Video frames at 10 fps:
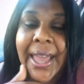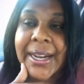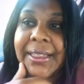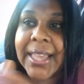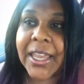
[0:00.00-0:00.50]

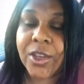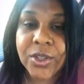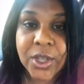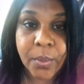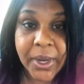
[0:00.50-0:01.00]
And I thank
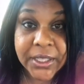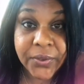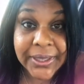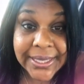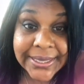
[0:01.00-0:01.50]
you so
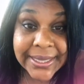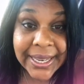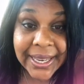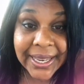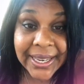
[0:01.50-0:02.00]
much for
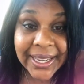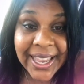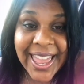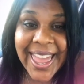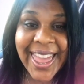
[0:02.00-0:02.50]

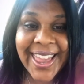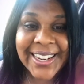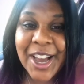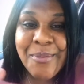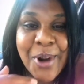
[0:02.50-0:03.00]
listening.
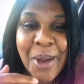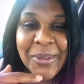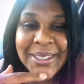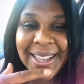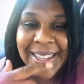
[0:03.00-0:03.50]
And I
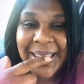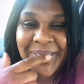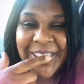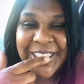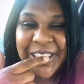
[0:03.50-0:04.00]
promise I'll
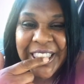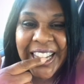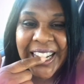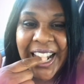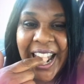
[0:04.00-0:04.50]
keep my
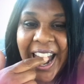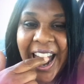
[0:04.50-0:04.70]
tooth in.